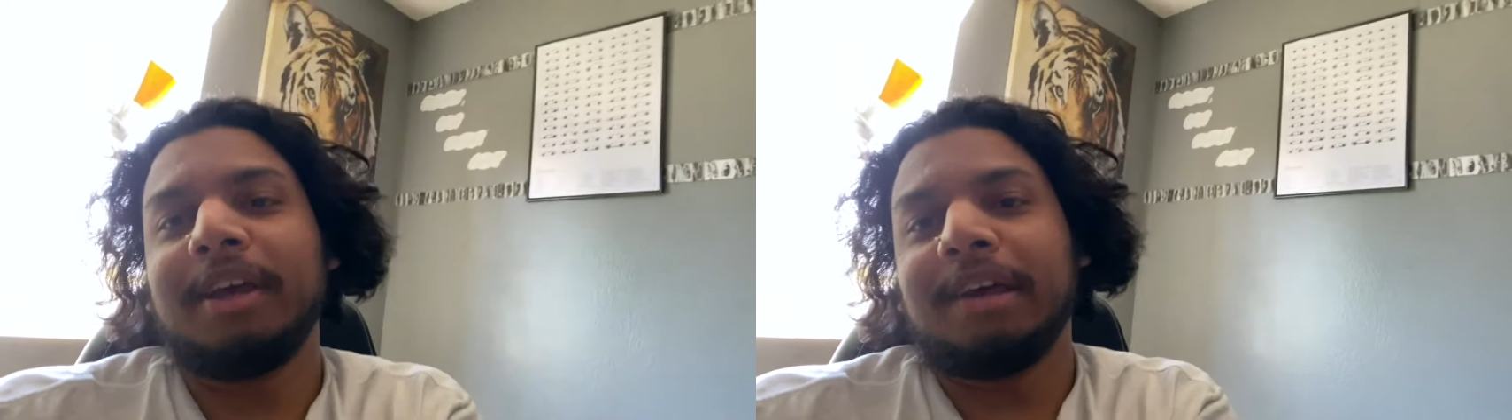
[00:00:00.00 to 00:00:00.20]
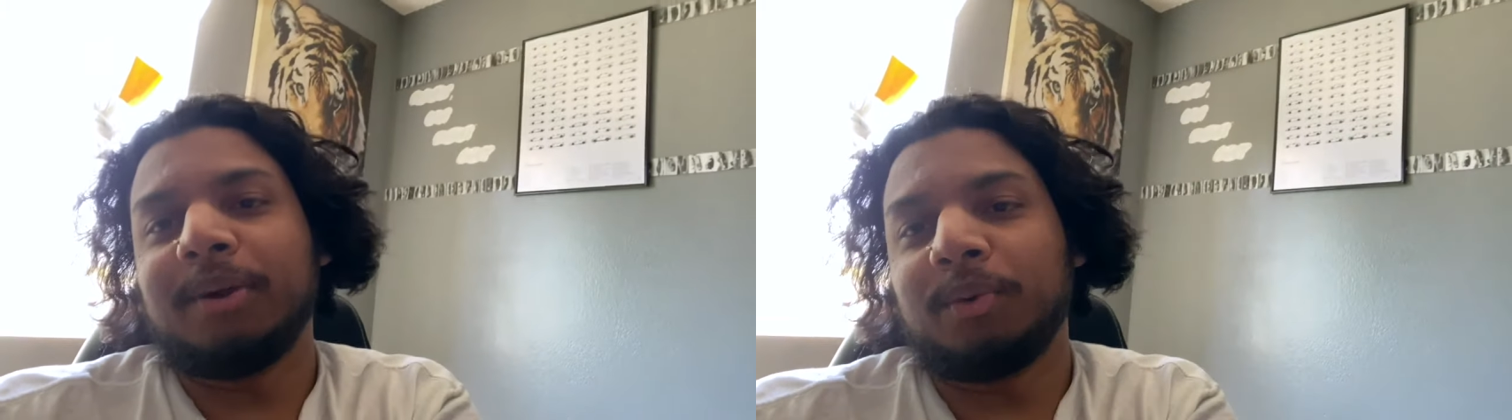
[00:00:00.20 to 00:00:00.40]

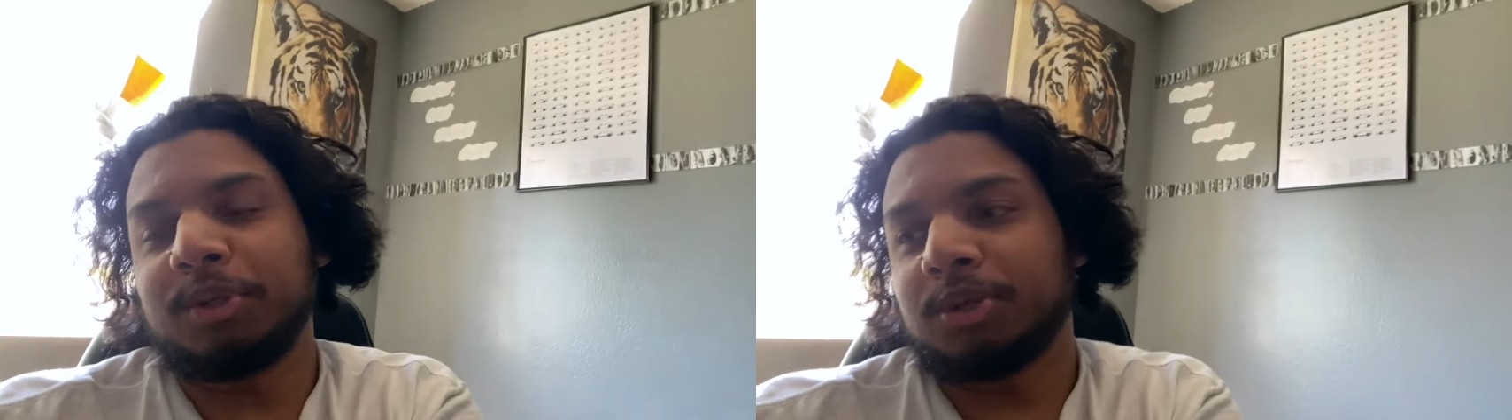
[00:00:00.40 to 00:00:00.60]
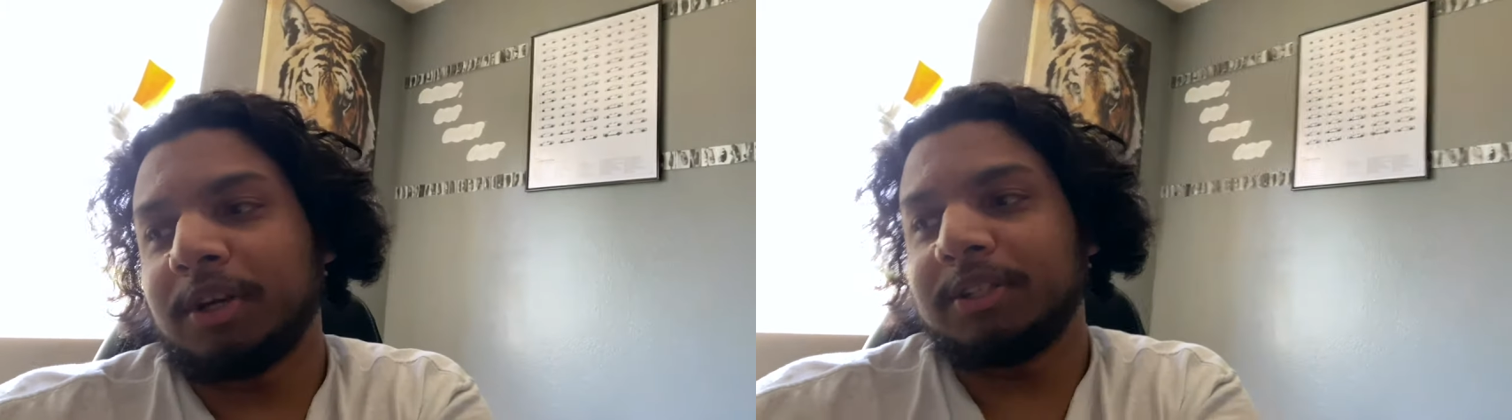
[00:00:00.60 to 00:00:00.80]
and we're
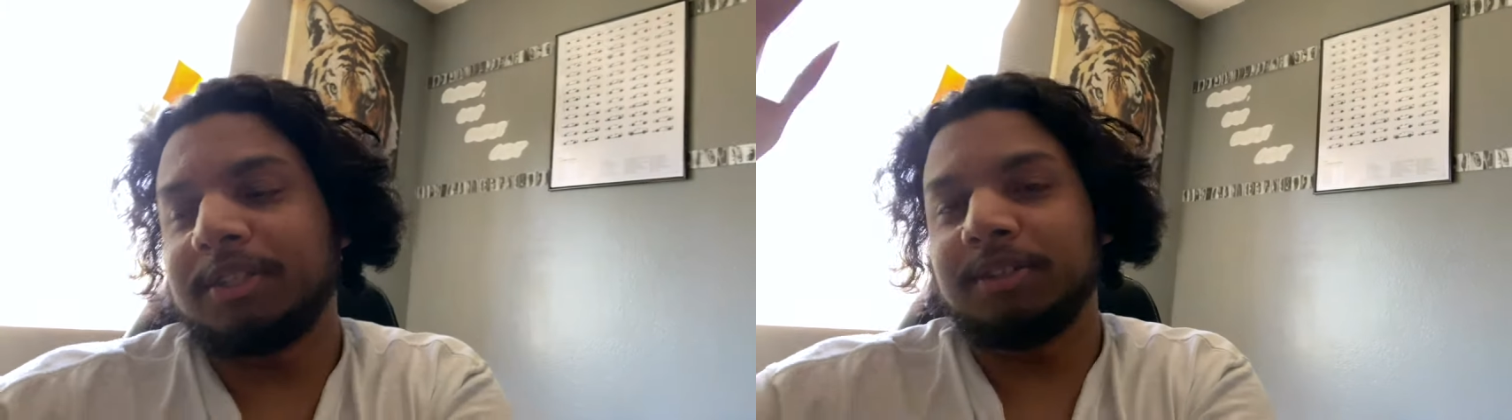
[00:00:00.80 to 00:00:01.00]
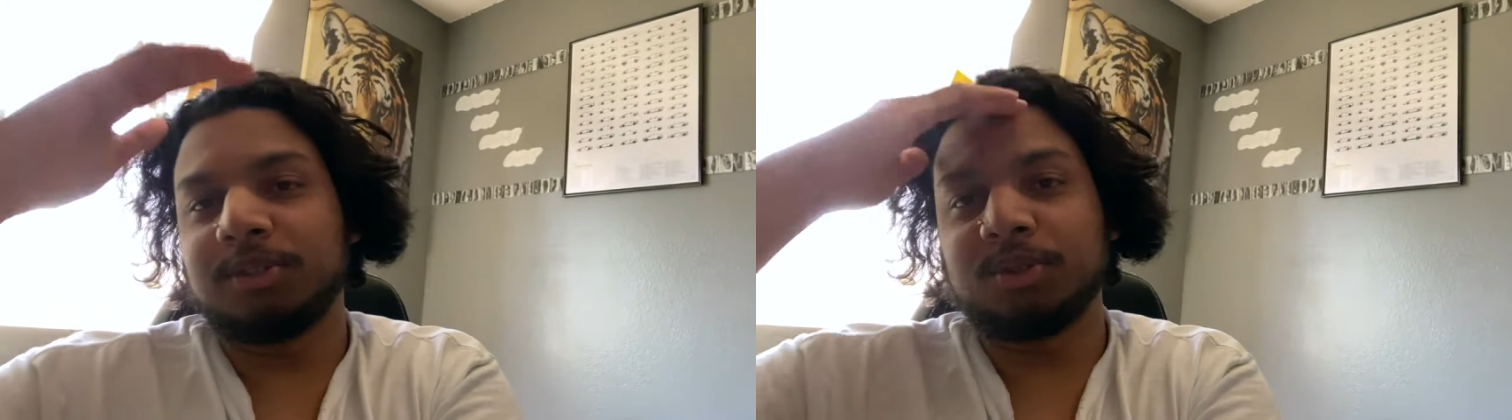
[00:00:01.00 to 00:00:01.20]
trying
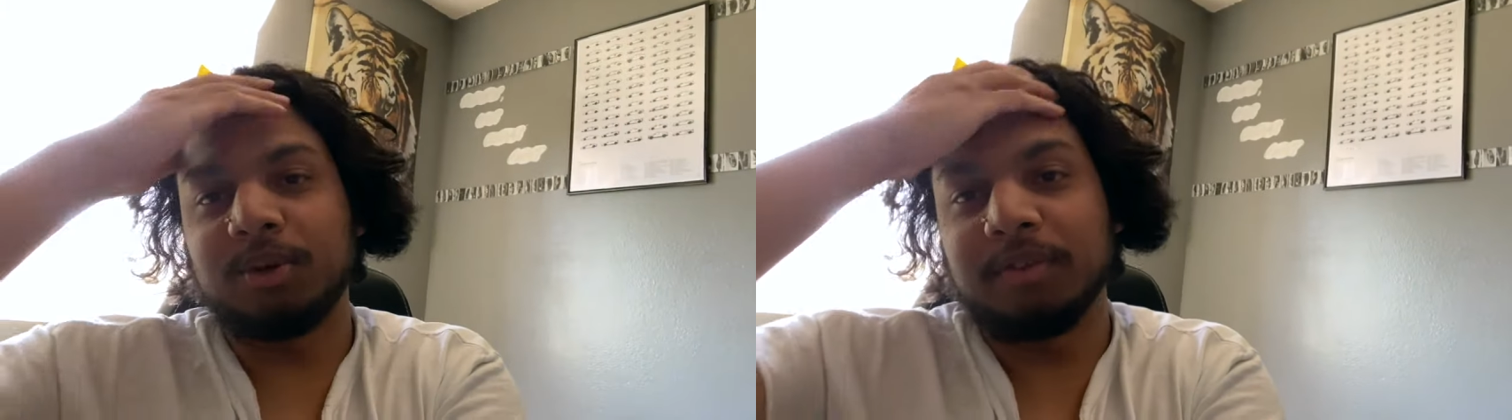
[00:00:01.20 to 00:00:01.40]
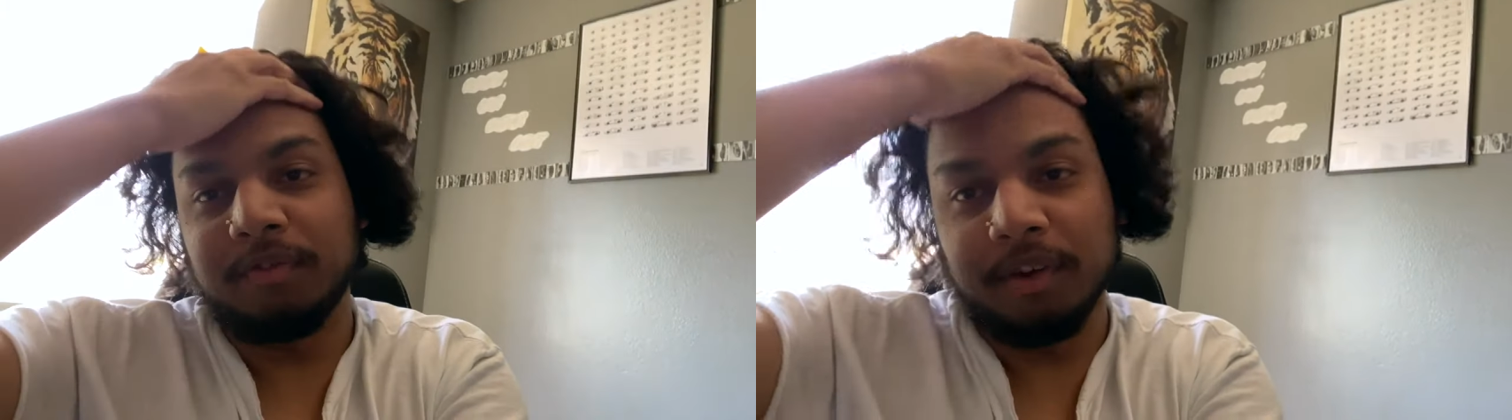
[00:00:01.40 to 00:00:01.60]
to
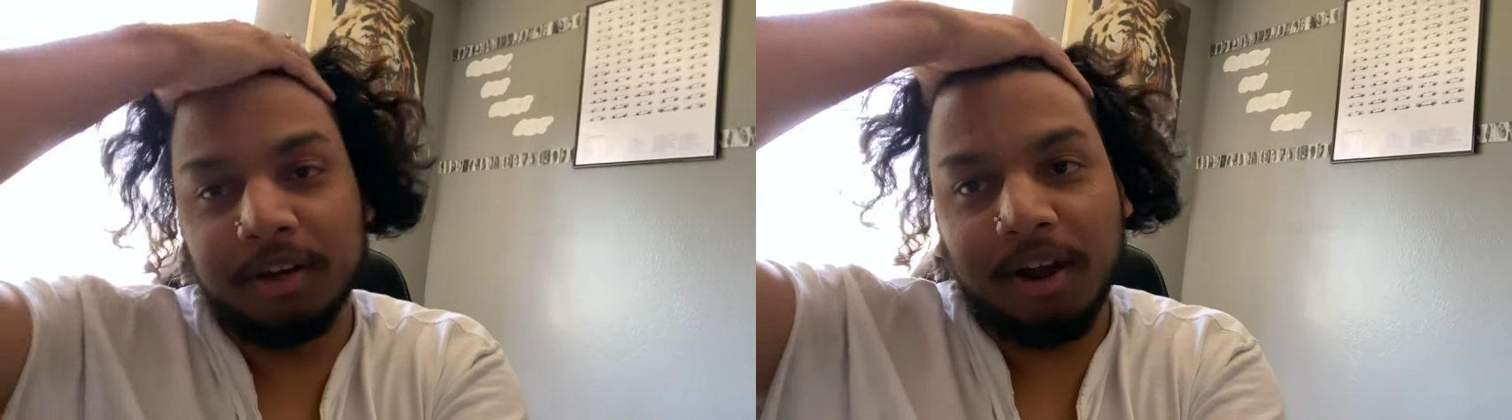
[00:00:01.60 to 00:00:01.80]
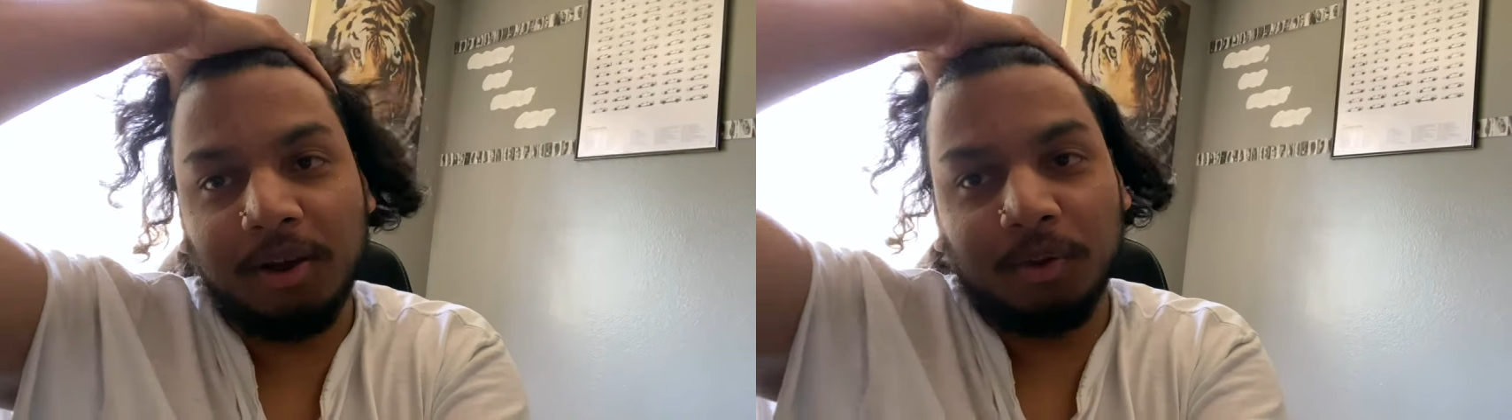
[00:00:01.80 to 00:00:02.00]
sort of
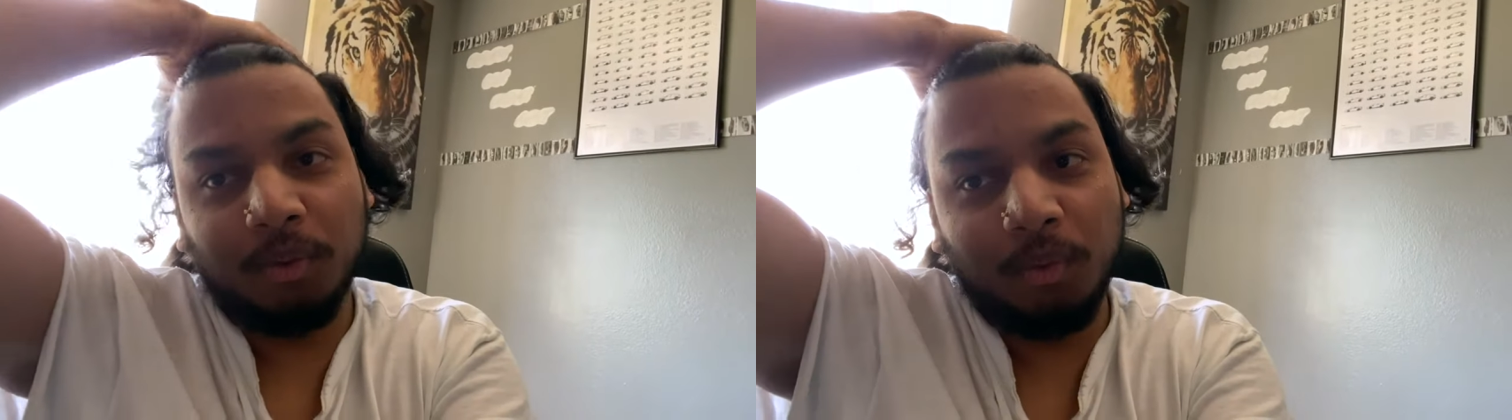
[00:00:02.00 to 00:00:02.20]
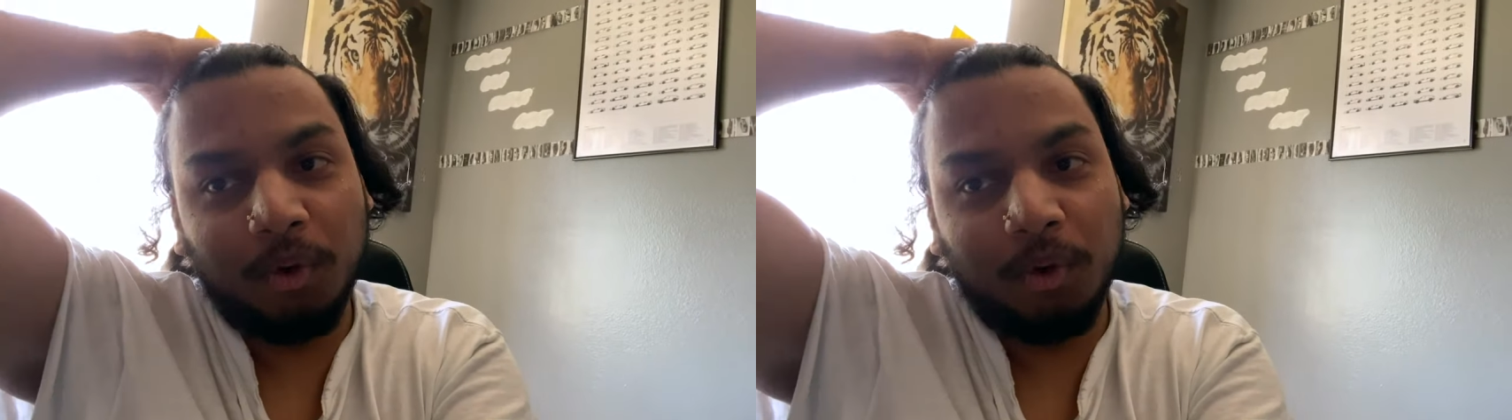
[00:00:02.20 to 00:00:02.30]
figure out